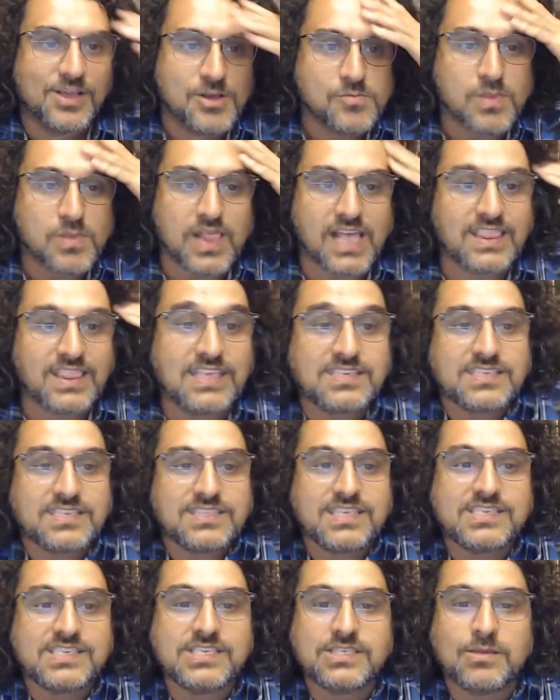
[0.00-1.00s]
But like this
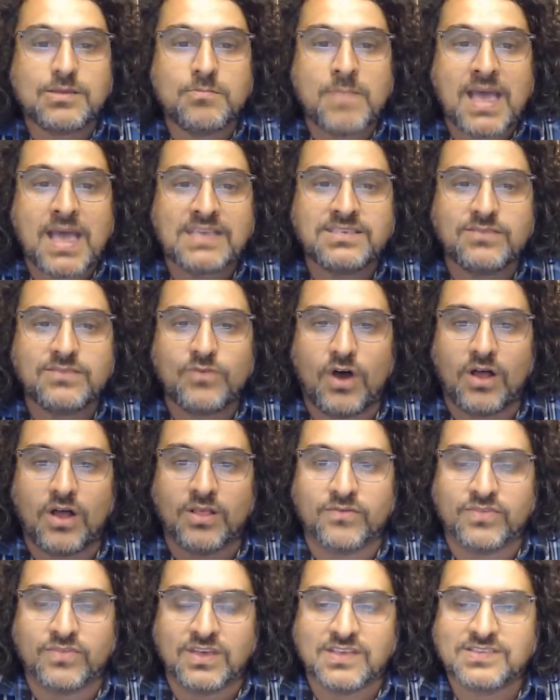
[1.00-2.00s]
is the mess of all
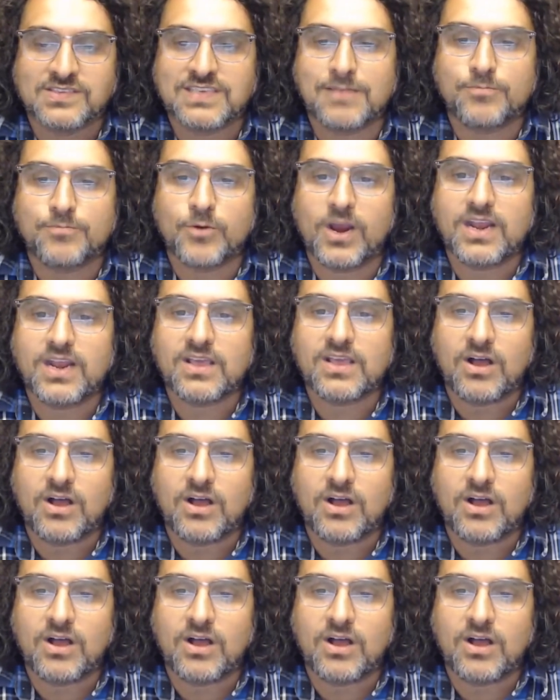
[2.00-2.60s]
of this, separating